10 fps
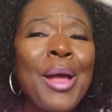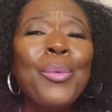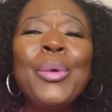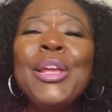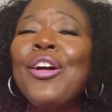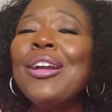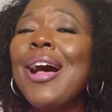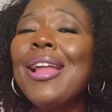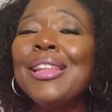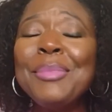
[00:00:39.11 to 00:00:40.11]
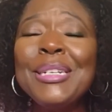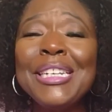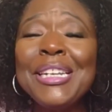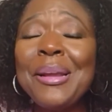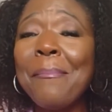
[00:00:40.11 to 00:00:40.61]
We are not
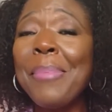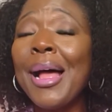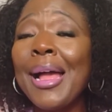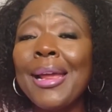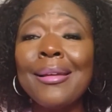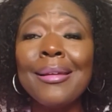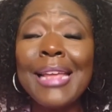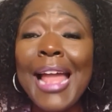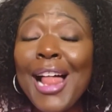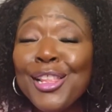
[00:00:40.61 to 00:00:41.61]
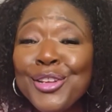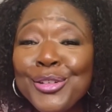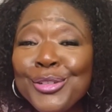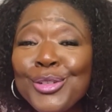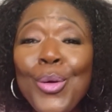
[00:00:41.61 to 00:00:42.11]
limited by
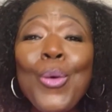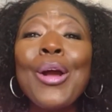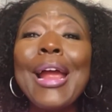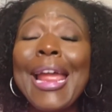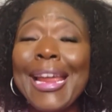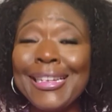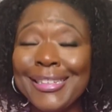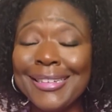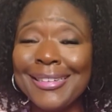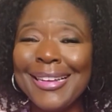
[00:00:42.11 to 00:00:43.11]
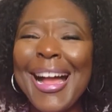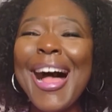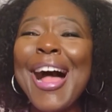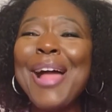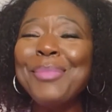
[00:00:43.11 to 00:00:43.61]
calendars or age.
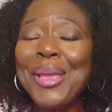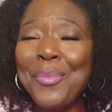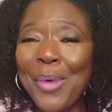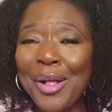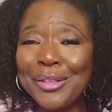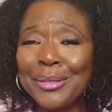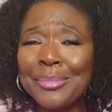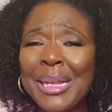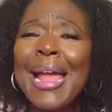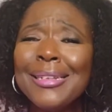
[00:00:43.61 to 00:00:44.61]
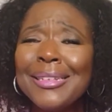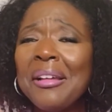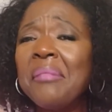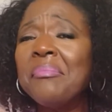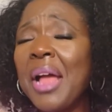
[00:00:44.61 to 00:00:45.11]
I'm Kim Welcome, and
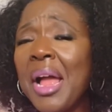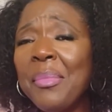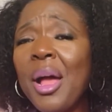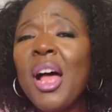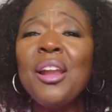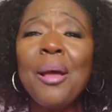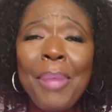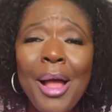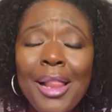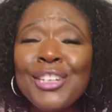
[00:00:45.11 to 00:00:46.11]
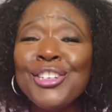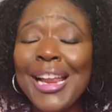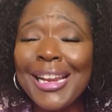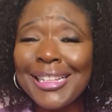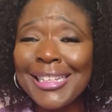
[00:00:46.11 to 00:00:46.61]
I'm
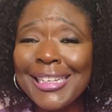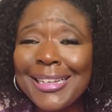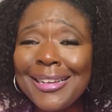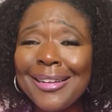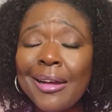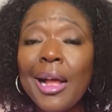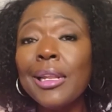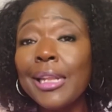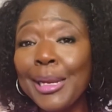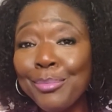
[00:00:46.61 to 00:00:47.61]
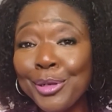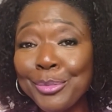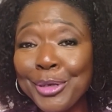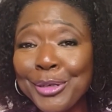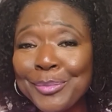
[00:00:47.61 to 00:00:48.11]
unapologetically a late
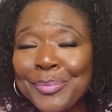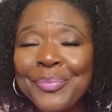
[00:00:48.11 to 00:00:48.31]
bloomer.